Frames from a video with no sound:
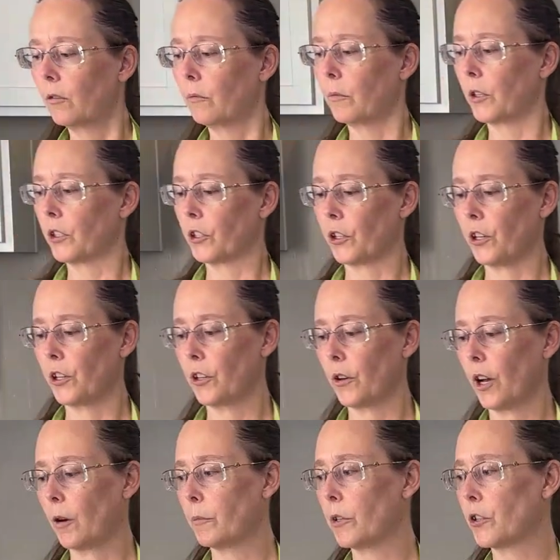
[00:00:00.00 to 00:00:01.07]
Make sure you know
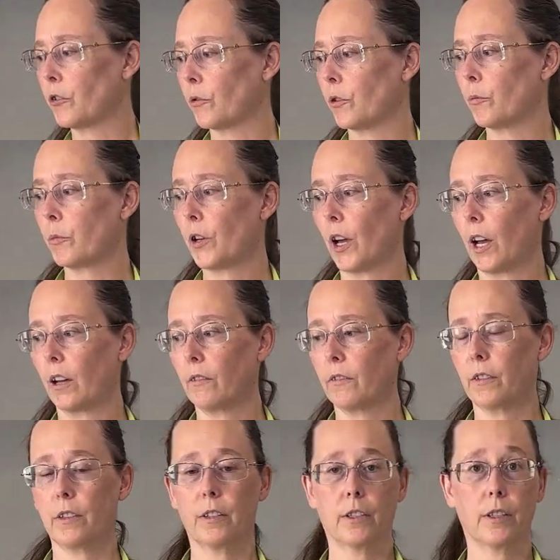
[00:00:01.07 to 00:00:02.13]
how much room you have
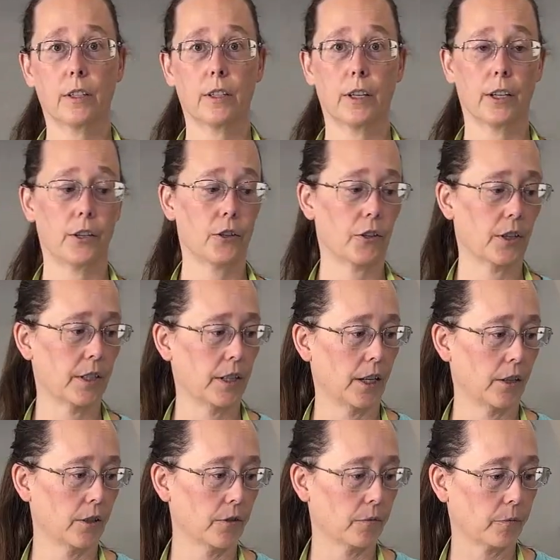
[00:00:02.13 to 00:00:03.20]
in your
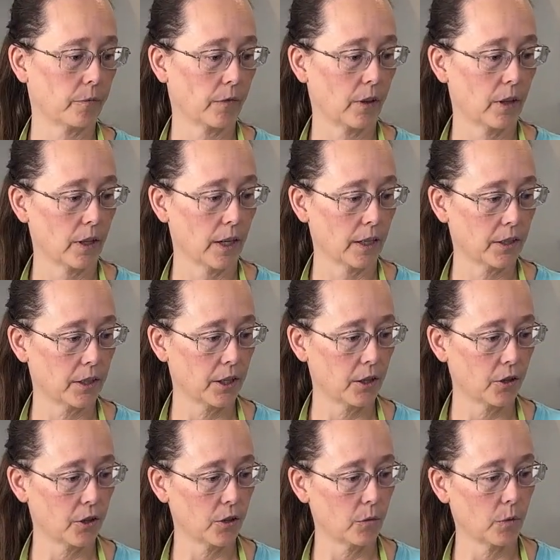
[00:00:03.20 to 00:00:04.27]
container. The next thing
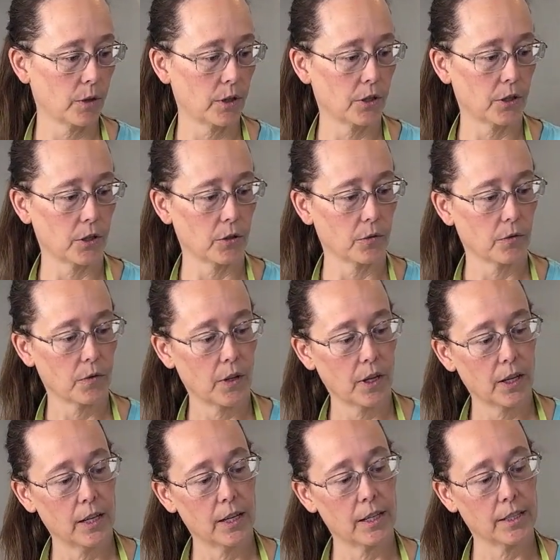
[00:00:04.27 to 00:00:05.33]
you're going to want to do
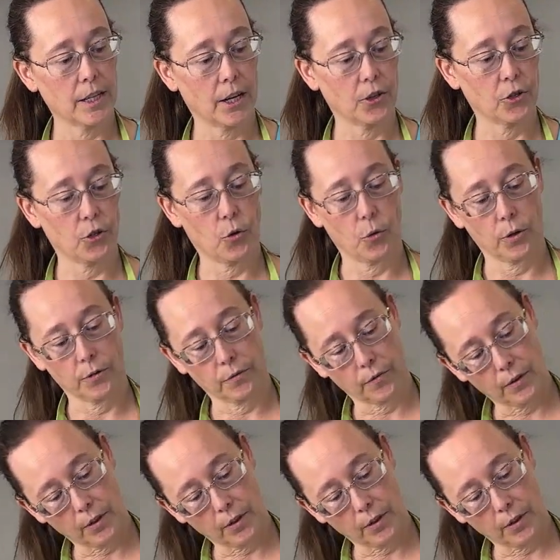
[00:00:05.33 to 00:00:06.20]
is add your corn.